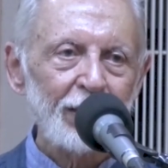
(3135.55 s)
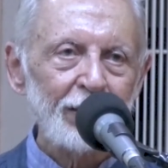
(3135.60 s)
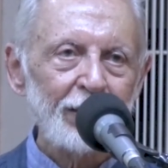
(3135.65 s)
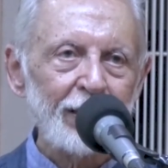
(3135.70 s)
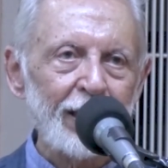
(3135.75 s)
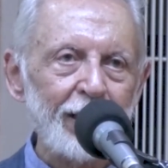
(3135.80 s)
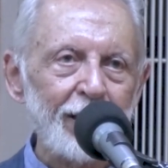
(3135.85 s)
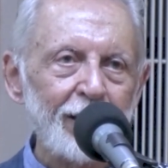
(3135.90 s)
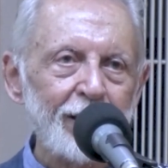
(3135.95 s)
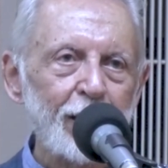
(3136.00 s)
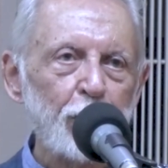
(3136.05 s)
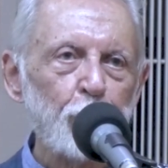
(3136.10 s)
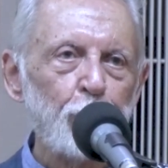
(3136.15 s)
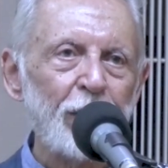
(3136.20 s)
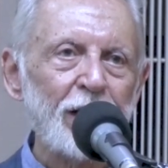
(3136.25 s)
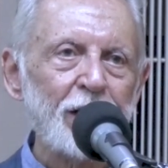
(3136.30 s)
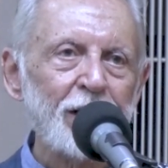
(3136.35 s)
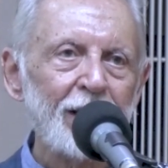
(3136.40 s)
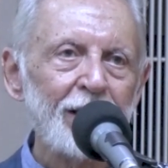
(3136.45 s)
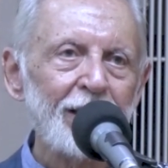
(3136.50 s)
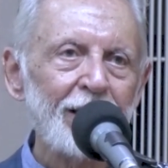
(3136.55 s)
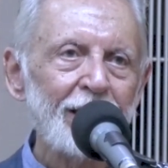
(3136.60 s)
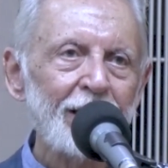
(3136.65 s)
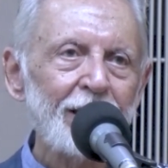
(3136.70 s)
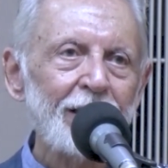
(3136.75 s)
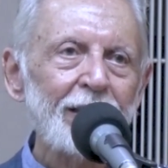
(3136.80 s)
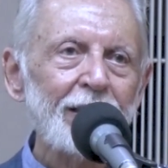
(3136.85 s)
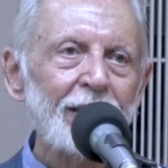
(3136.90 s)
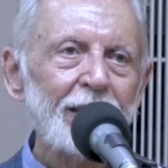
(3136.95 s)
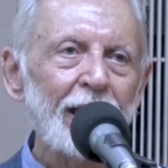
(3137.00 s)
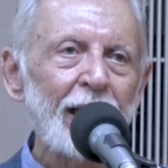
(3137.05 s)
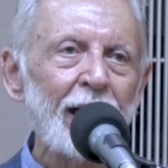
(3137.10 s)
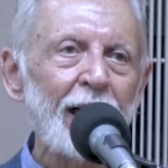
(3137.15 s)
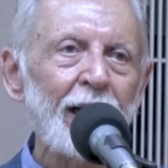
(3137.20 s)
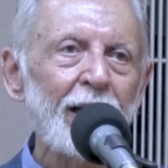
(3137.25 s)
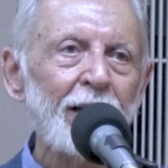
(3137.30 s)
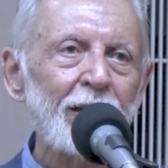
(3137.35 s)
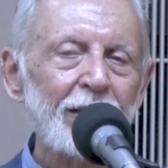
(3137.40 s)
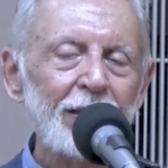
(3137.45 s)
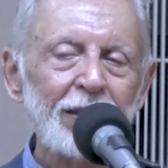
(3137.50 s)
That is a special
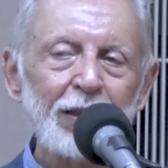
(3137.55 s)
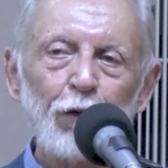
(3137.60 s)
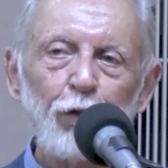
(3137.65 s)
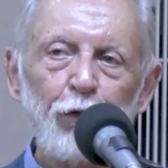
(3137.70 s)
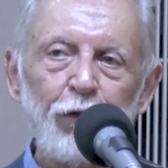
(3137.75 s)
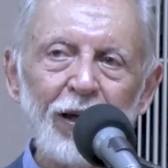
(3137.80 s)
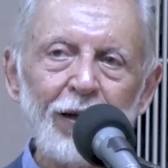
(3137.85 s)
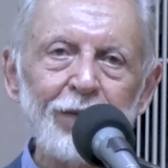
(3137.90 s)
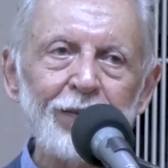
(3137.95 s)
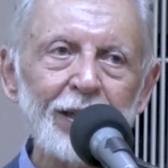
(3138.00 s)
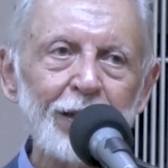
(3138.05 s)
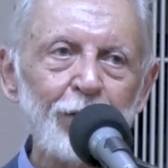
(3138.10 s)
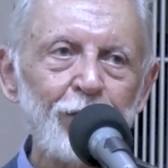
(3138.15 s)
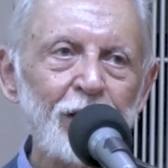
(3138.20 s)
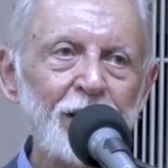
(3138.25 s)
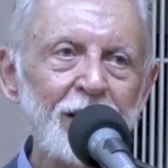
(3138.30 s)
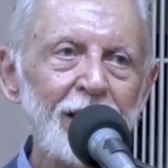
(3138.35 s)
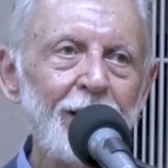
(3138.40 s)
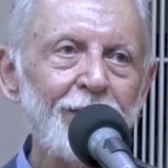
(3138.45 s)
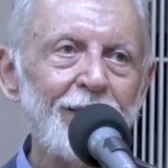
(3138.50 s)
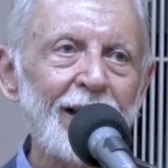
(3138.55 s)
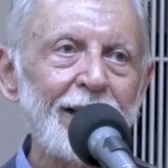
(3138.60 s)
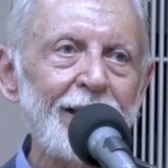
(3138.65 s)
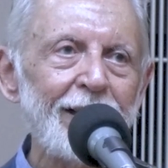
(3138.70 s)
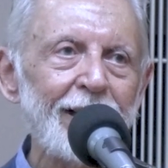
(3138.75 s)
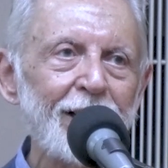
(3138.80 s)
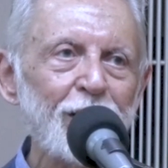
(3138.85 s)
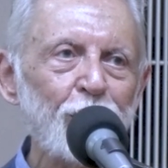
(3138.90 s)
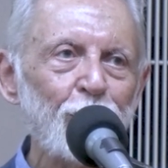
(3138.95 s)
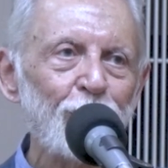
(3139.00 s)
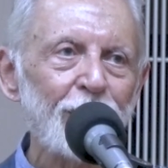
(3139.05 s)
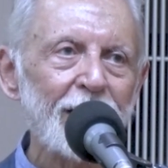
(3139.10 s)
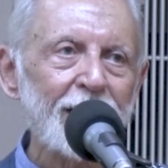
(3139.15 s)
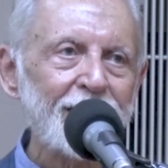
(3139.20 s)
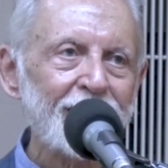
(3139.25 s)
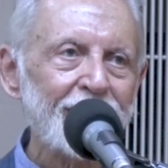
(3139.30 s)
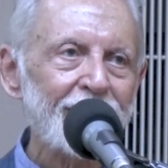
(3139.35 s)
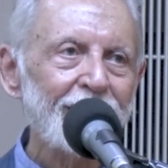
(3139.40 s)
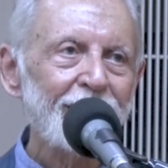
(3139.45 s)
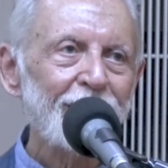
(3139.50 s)
uh, favor which the divine does to
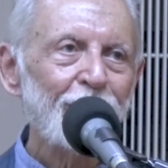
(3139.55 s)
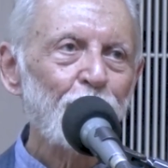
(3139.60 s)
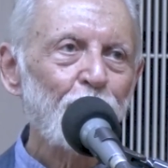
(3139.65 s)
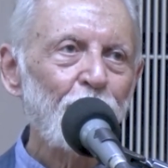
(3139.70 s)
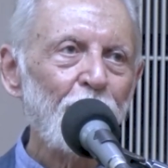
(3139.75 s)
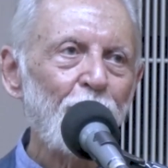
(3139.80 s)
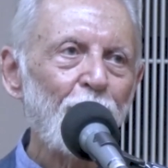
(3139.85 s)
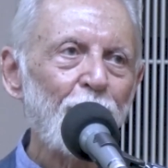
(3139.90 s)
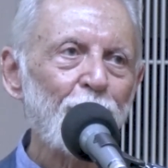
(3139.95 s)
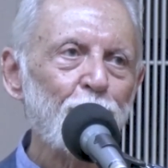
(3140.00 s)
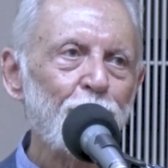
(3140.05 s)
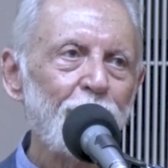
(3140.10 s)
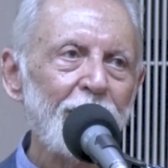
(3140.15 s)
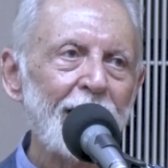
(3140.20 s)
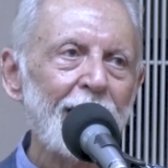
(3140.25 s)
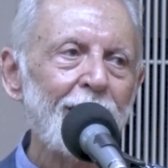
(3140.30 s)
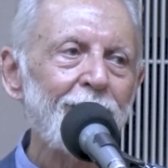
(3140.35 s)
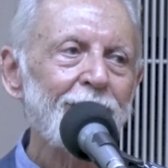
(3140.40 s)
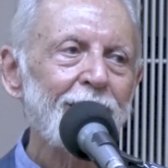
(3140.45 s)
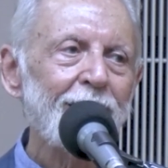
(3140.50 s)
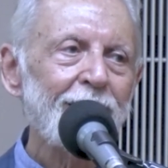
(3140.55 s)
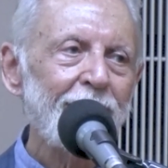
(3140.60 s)
us because we are